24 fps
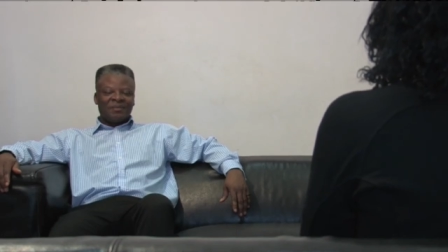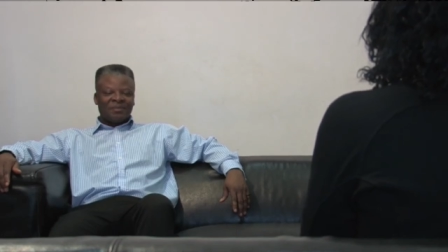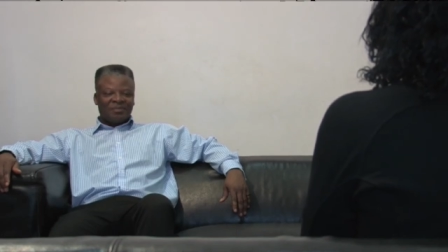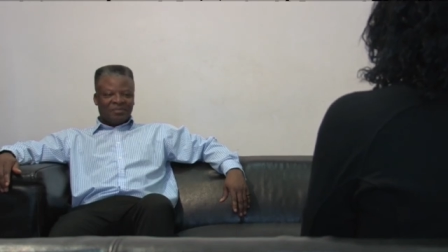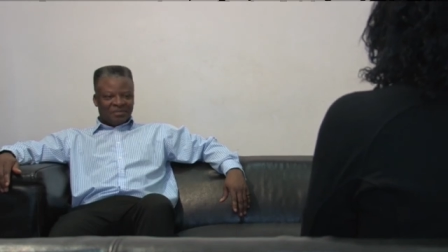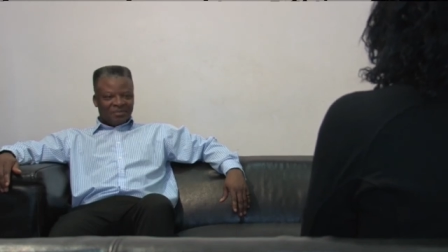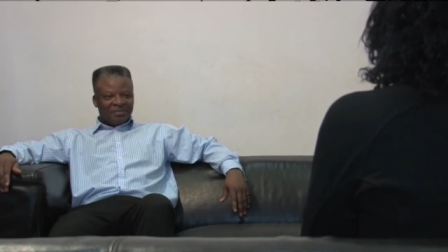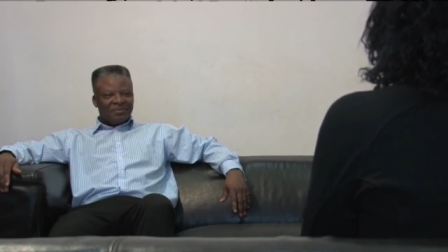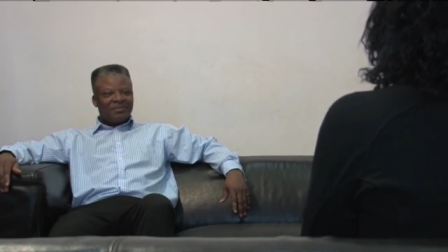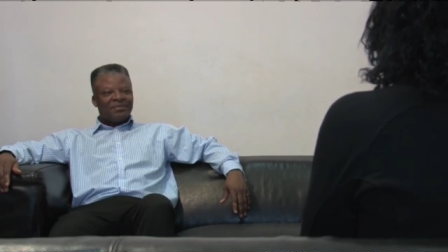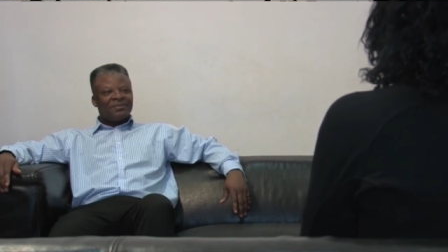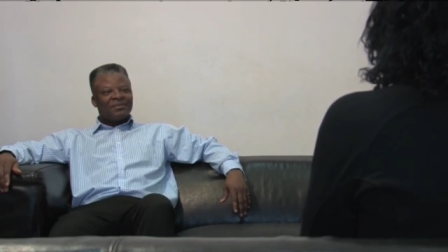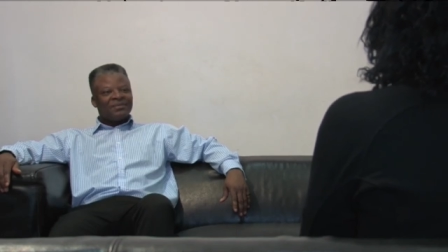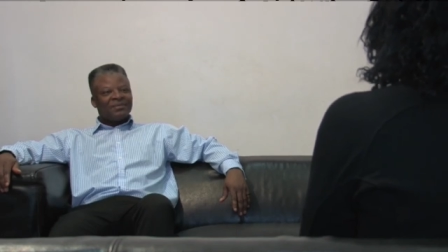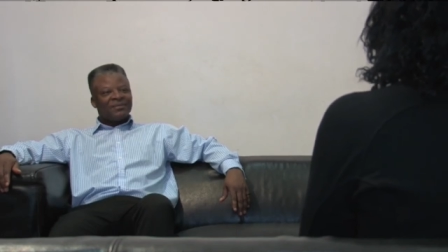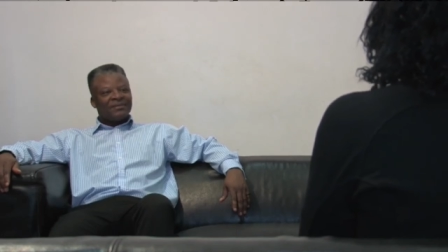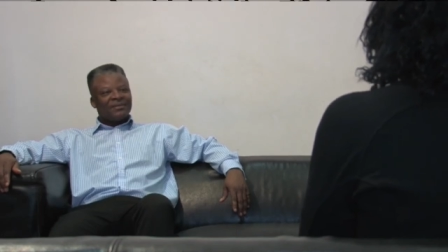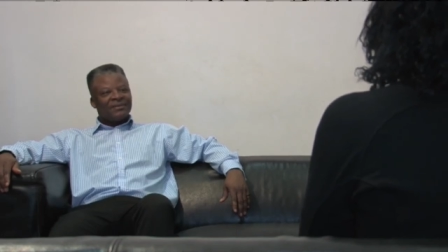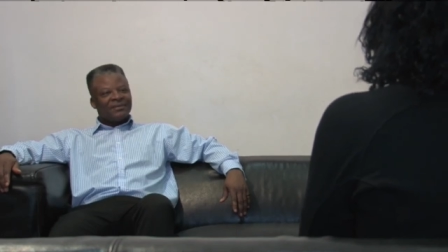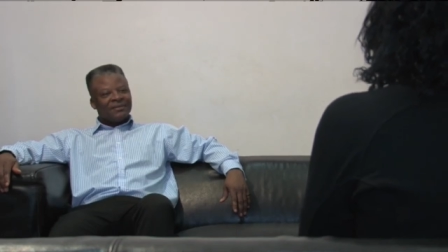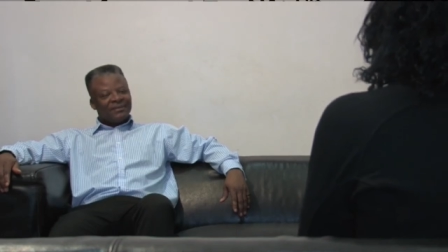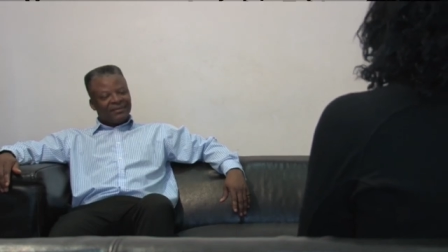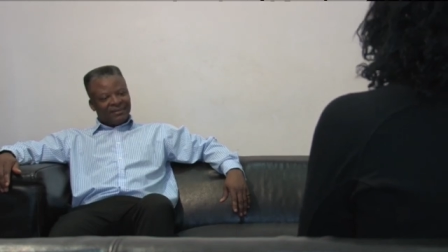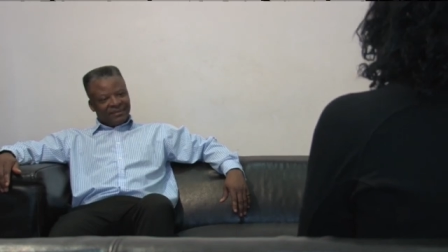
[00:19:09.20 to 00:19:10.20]

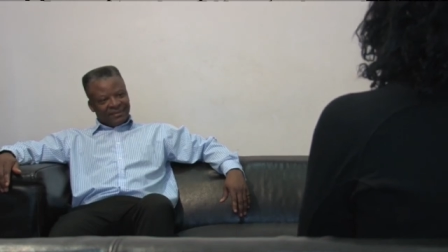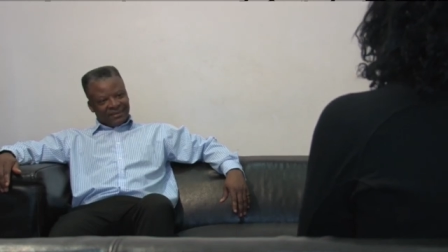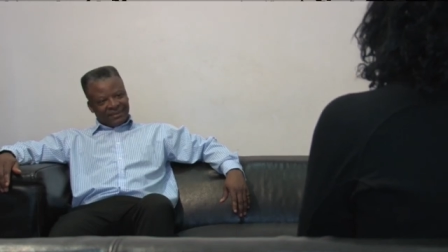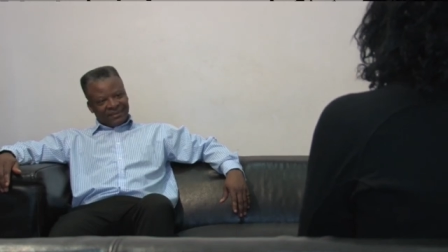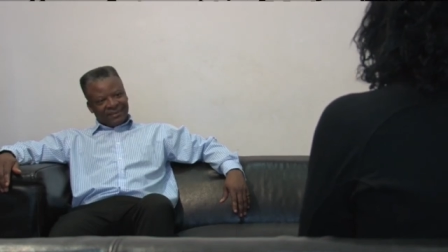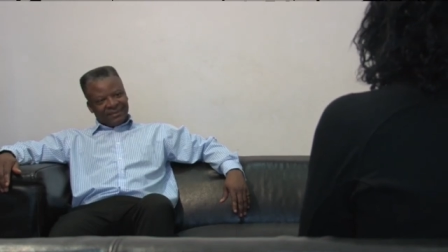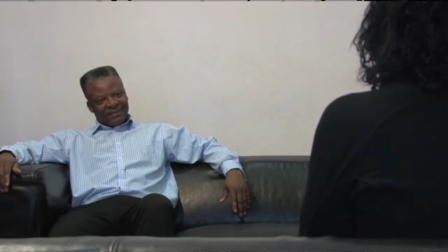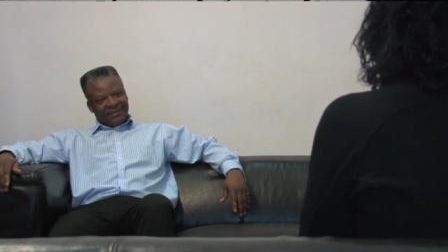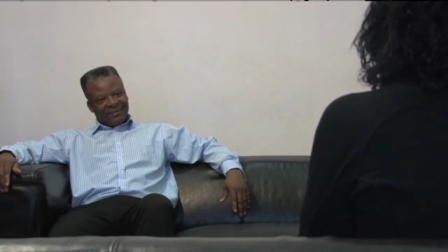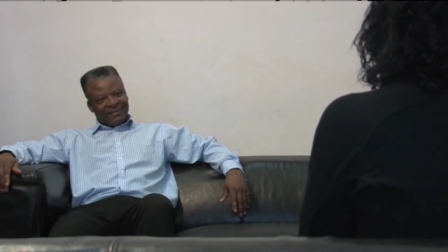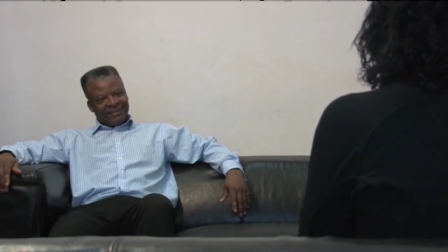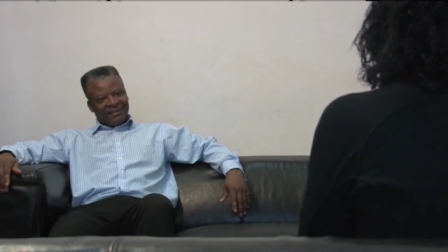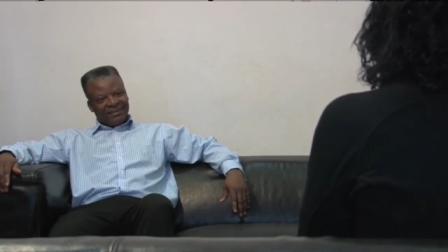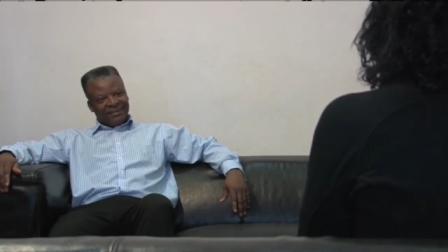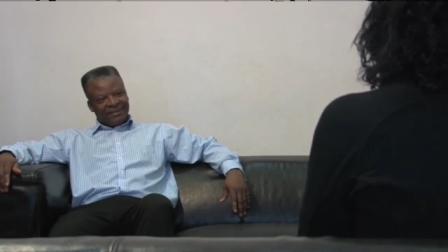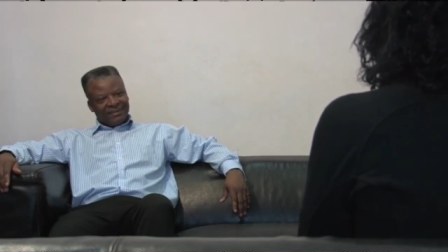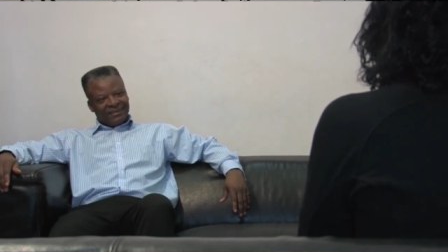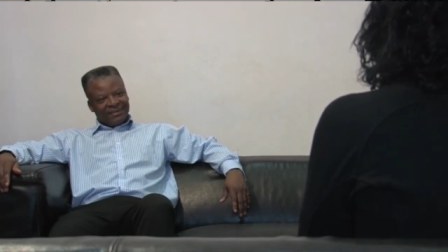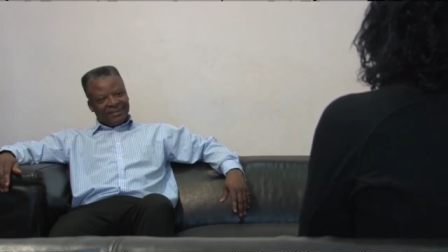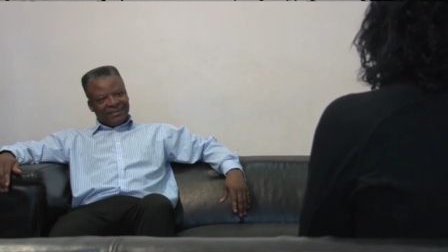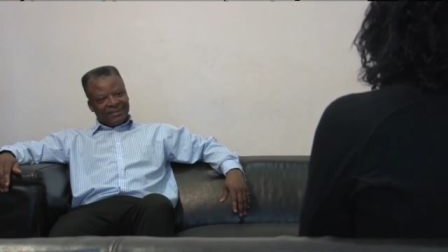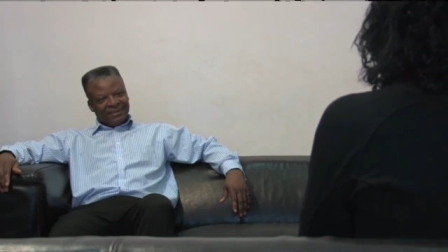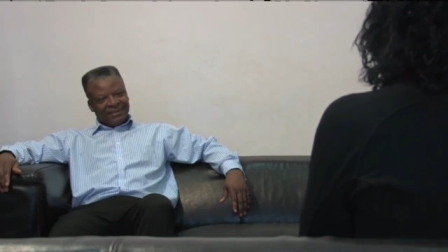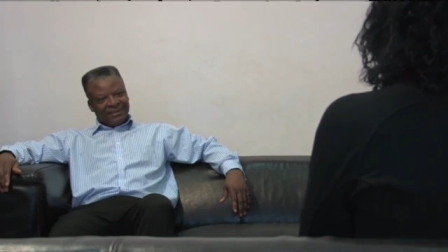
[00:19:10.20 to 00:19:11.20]
Excellent. Thank you very much for
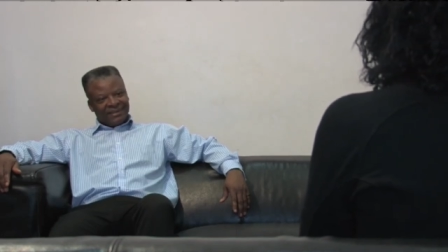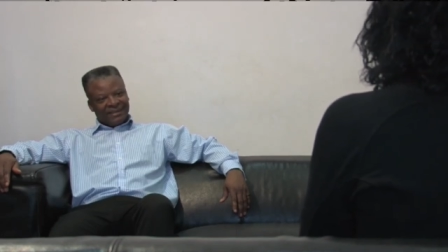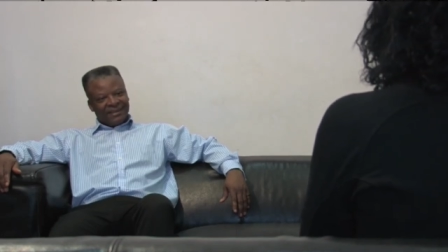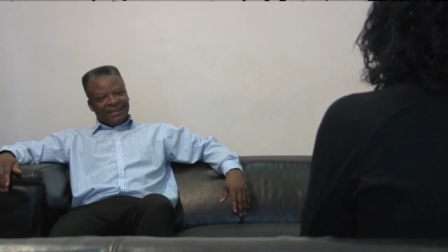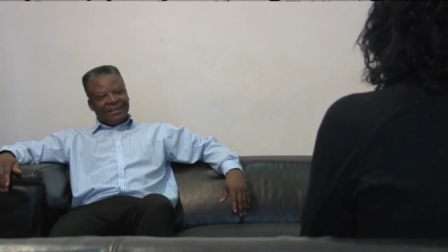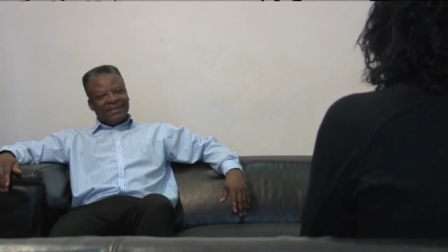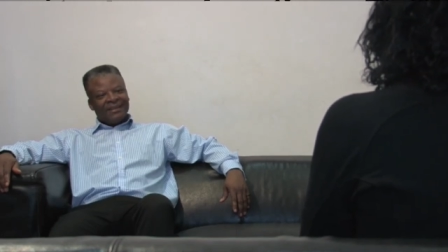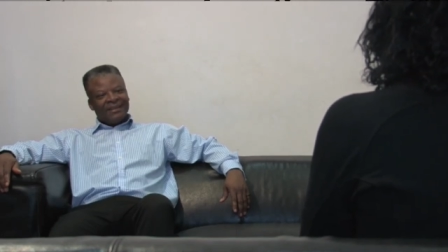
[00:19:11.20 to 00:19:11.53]
your time.